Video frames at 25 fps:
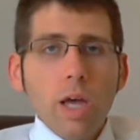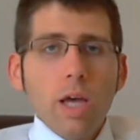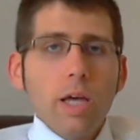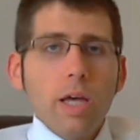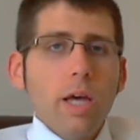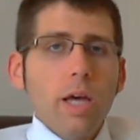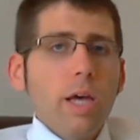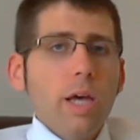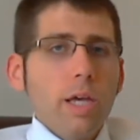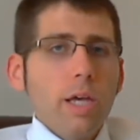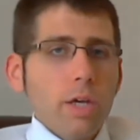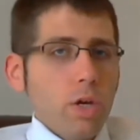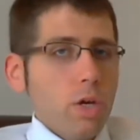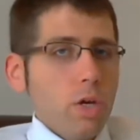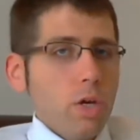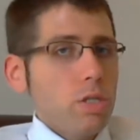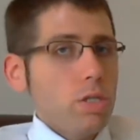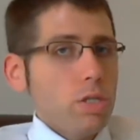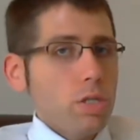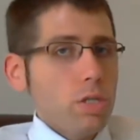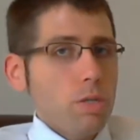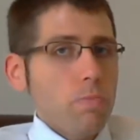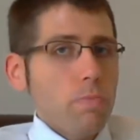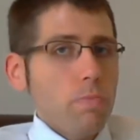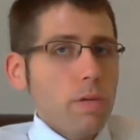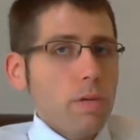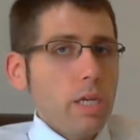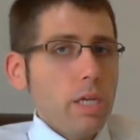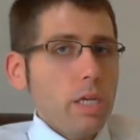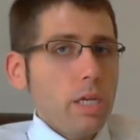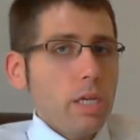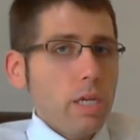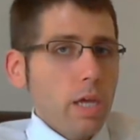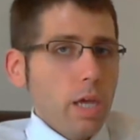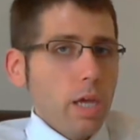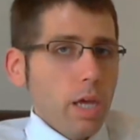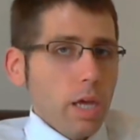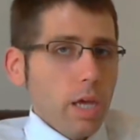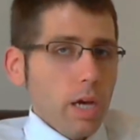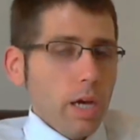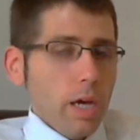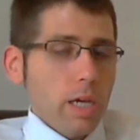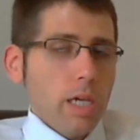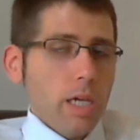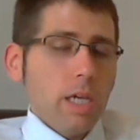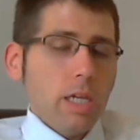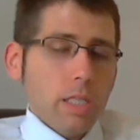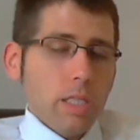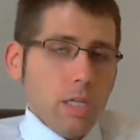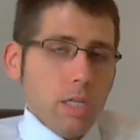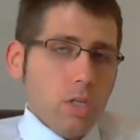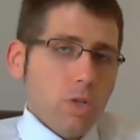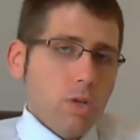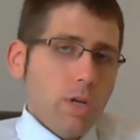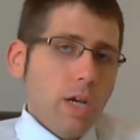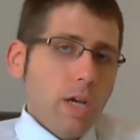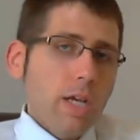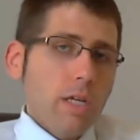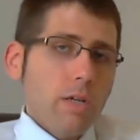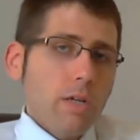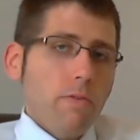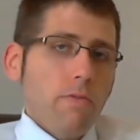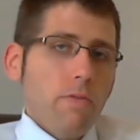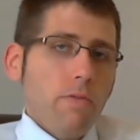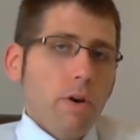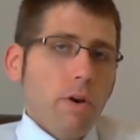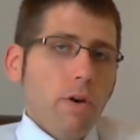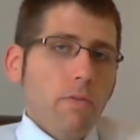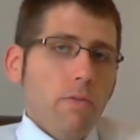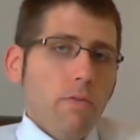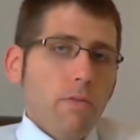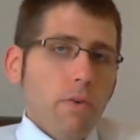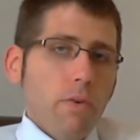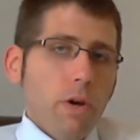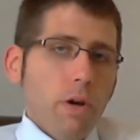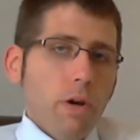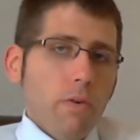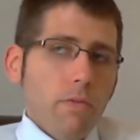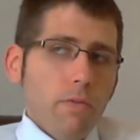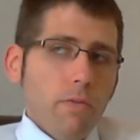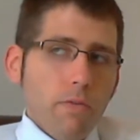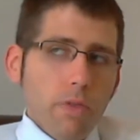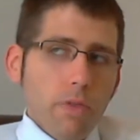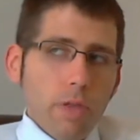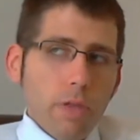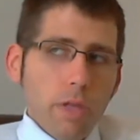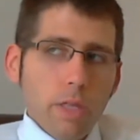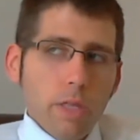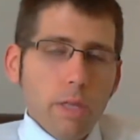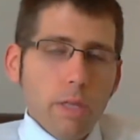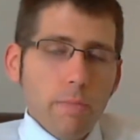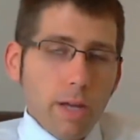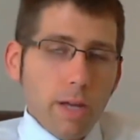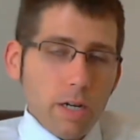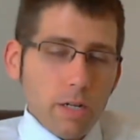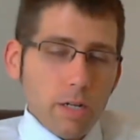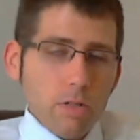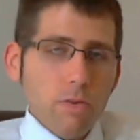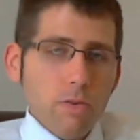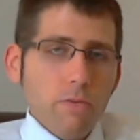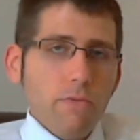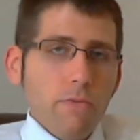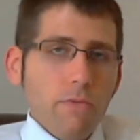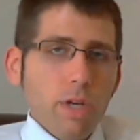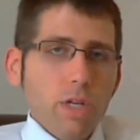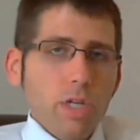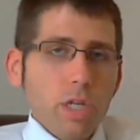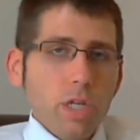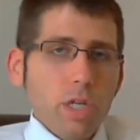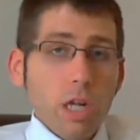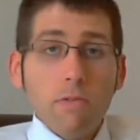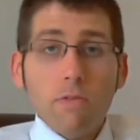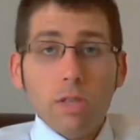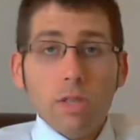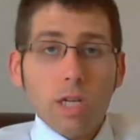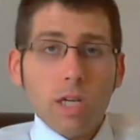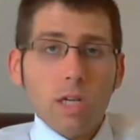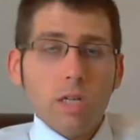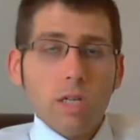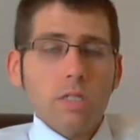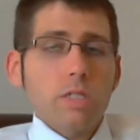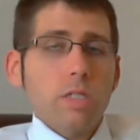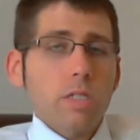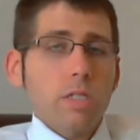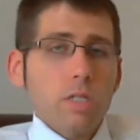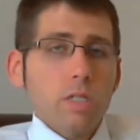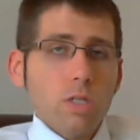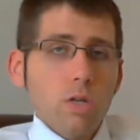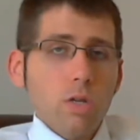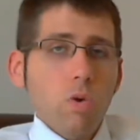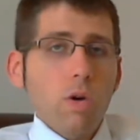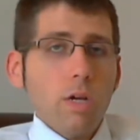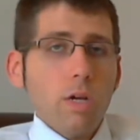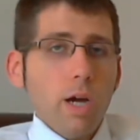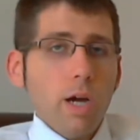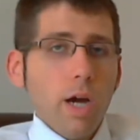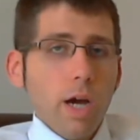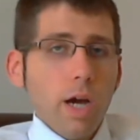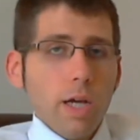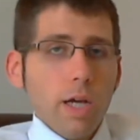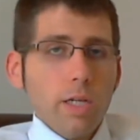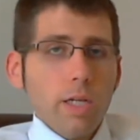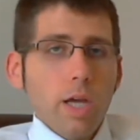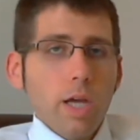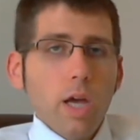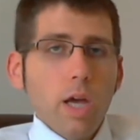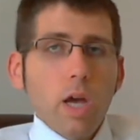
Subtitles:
It could just be, again, the trend of the medical inflation and everything else that's going on.